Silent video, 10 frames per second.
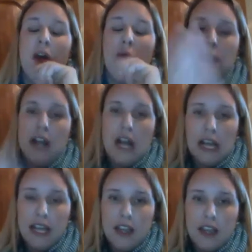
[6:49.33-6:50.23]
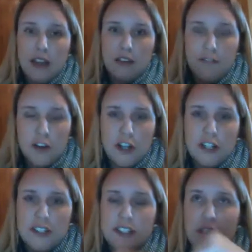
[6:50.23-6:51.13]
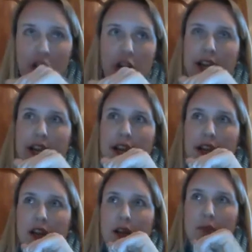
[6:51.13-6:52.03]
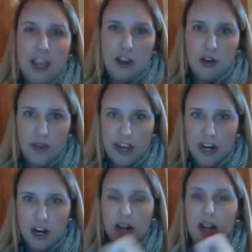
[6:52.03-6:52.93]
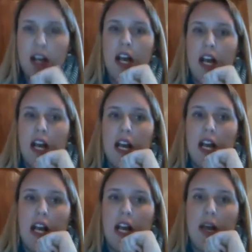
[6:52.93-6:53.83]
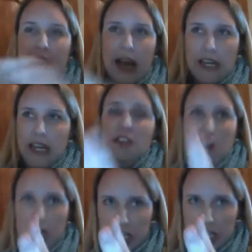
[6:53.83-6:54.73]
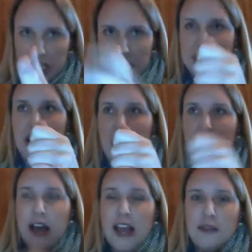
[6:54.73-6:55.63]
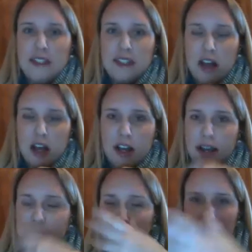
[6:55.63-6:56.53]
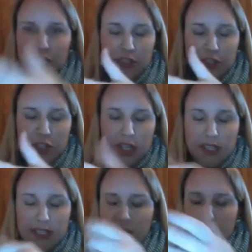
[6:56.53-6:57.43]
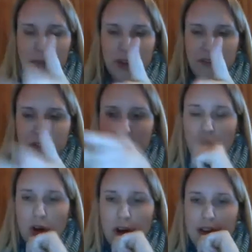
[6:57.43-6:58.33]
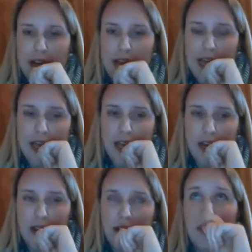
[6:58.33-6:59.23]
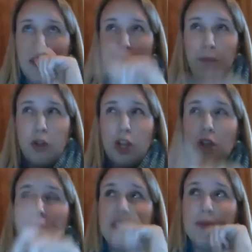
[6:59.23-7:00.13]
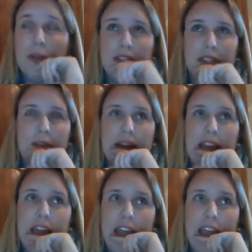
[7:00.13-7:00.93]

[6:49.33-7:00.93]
When I first started my career back in college, I was a student trustee, member of the board, and the closest person to my